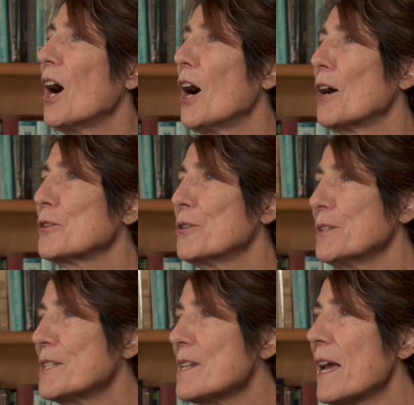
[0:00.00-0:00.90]
a
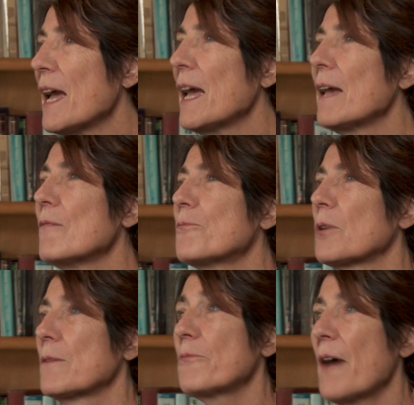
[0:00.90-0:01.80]
good day
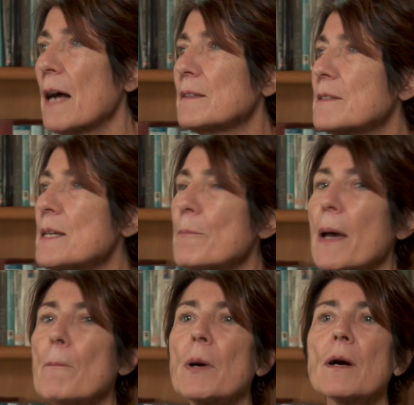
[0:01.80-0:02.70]
for a faculty
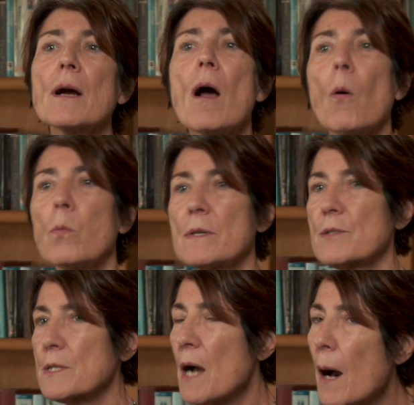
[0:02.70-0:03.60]
member
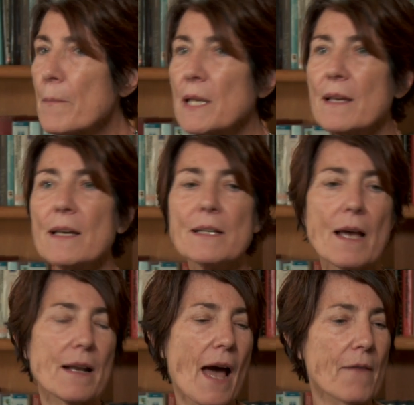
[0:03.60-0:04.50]
was coming in
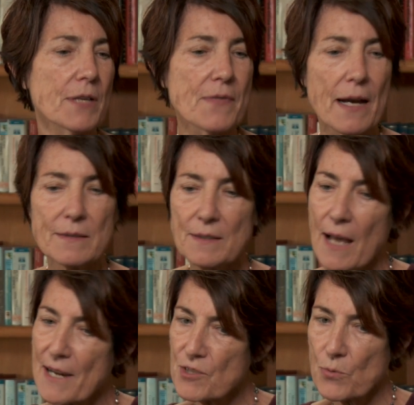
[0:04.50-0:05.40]
and having that
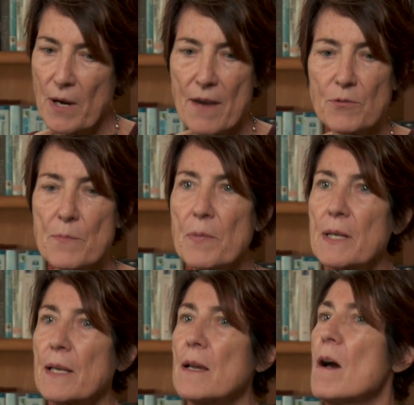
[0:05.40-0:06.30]
class where
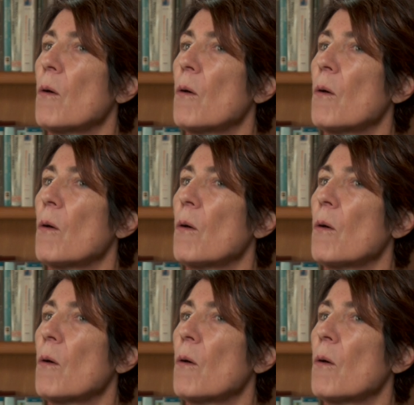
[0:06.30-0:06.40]
everybody